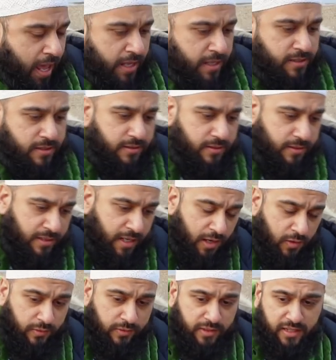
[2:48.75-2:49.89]
And not
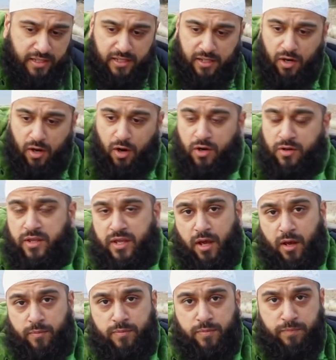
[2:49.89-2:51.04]
only are they
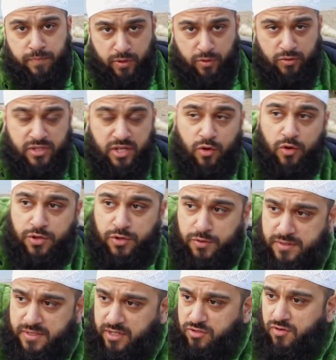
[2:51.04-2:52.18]
abusing or
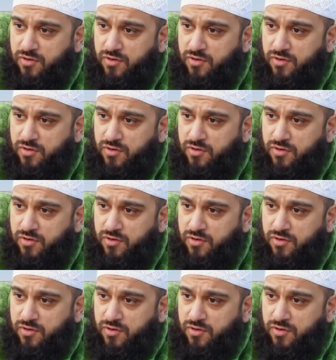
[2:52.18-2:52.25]
using